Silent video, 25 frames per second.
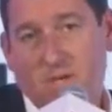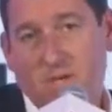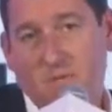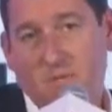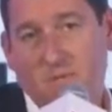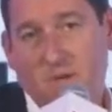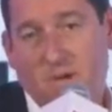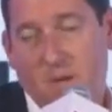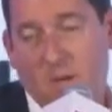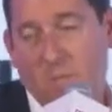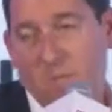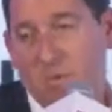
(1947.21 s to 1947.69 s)

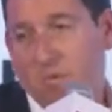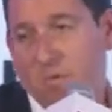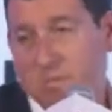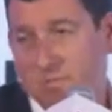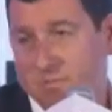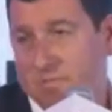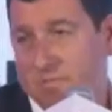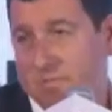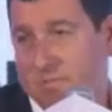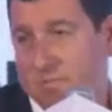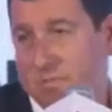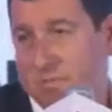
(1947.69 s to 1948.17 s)
uh,
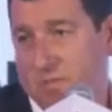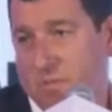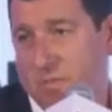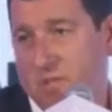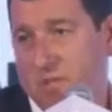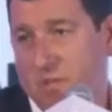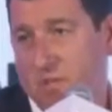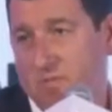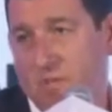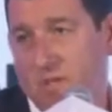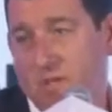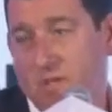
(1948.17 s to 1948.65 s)
Apple
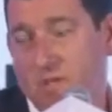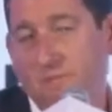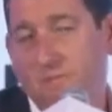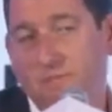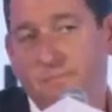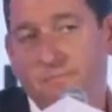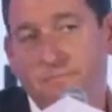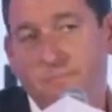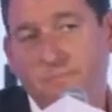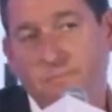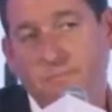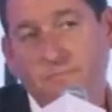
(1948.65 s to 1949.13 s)

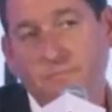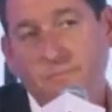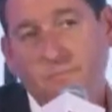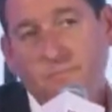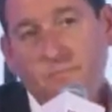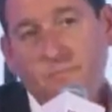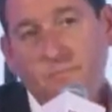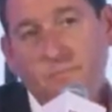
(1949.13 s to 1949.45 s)
TV